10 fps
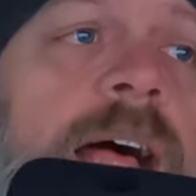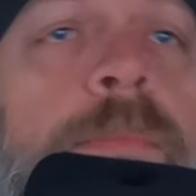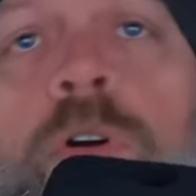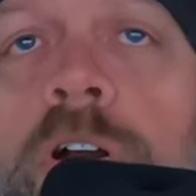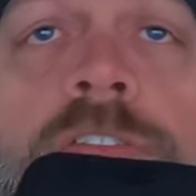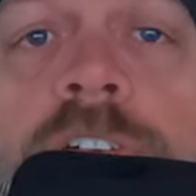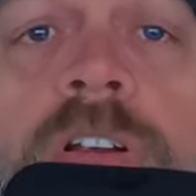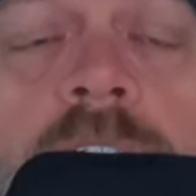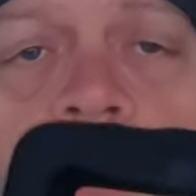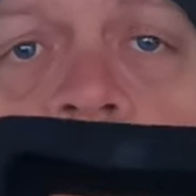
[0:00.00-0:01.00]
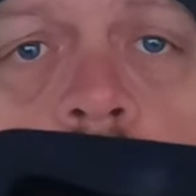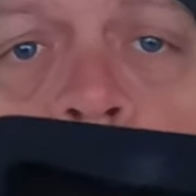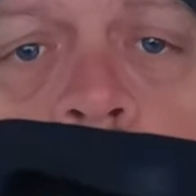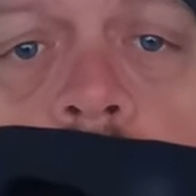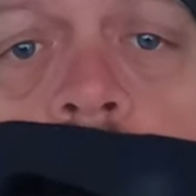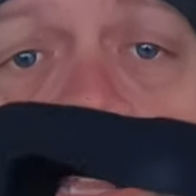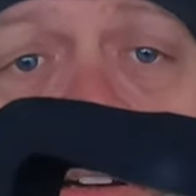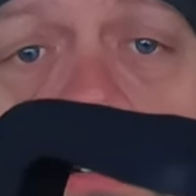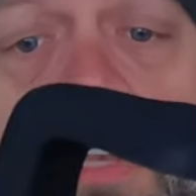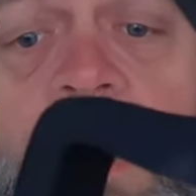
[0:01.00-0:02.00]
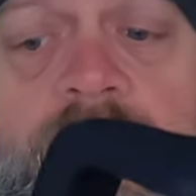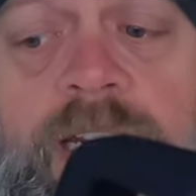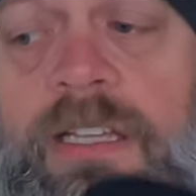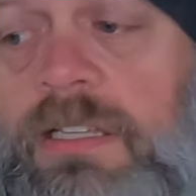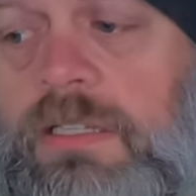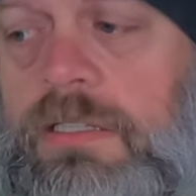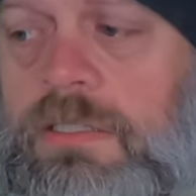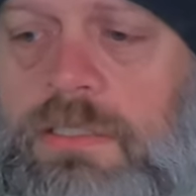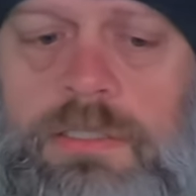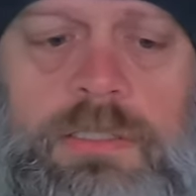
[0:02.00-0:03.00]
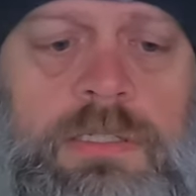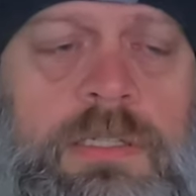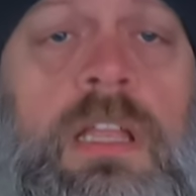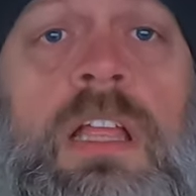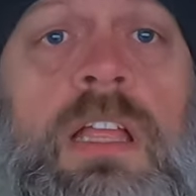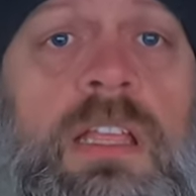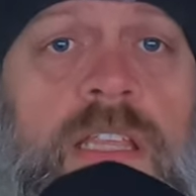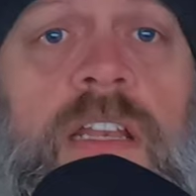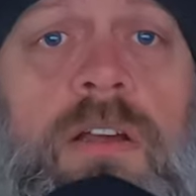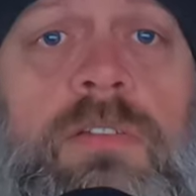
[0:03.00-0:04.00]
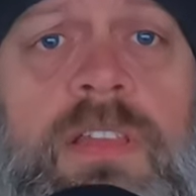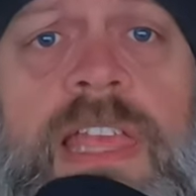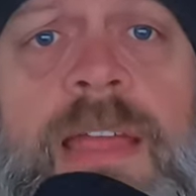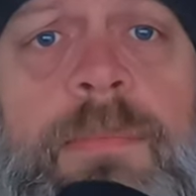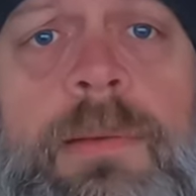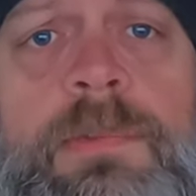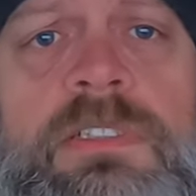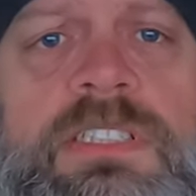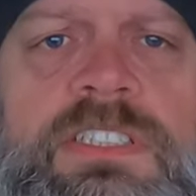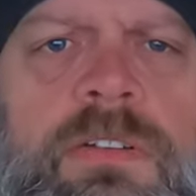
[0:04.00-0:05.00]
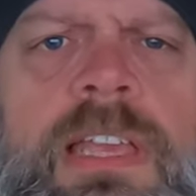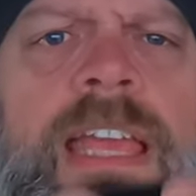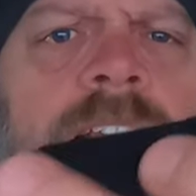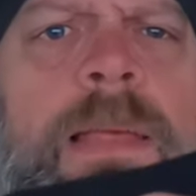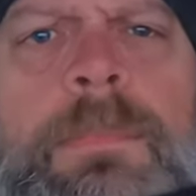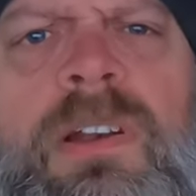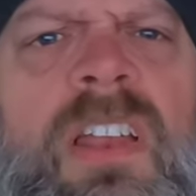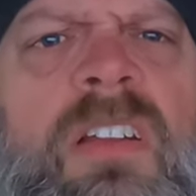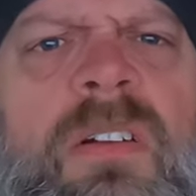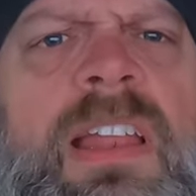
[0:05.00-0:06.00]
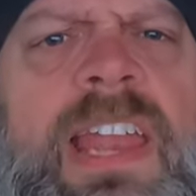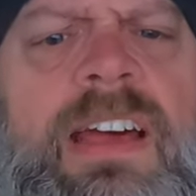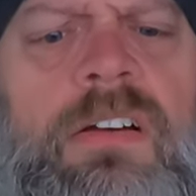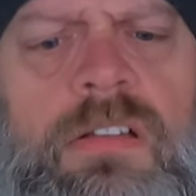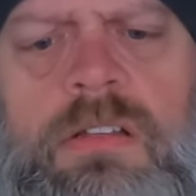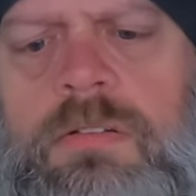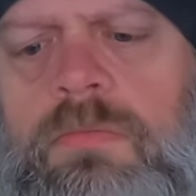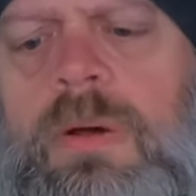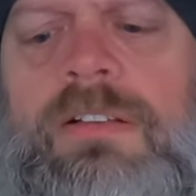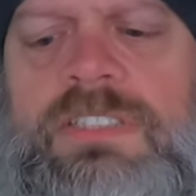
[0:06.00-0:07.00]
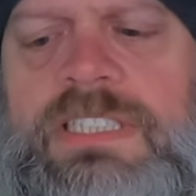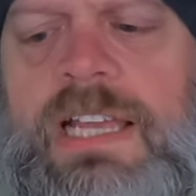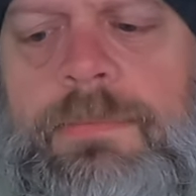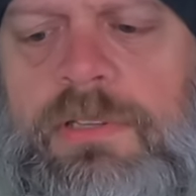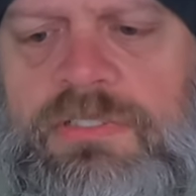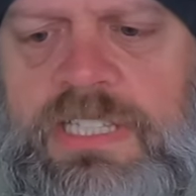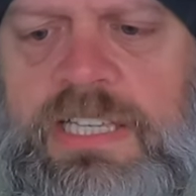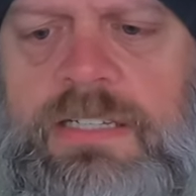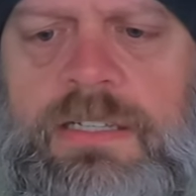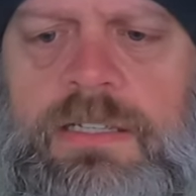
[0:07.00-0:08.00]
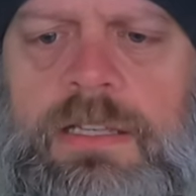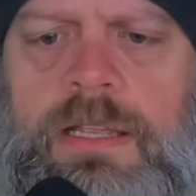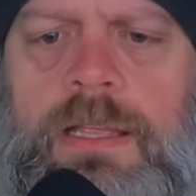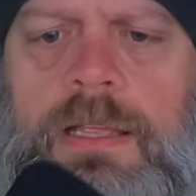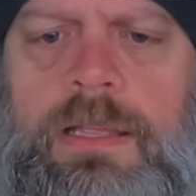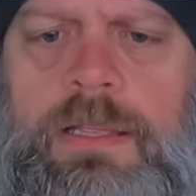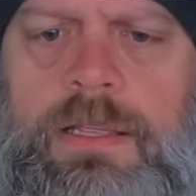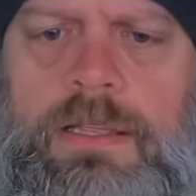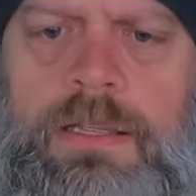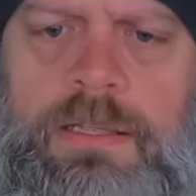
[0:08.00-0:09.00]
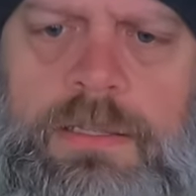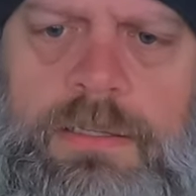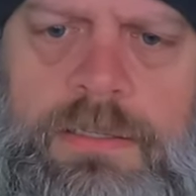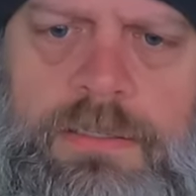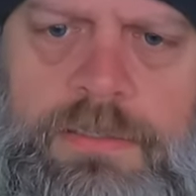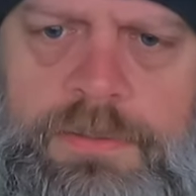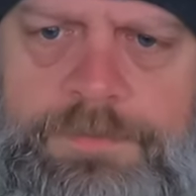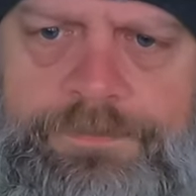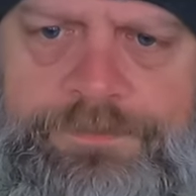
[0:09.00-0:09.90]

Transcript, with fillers: Moreover, the GoPro Hero 9. You know, the camera I'm using, so I can't like put it on right now whilst I'm using it. I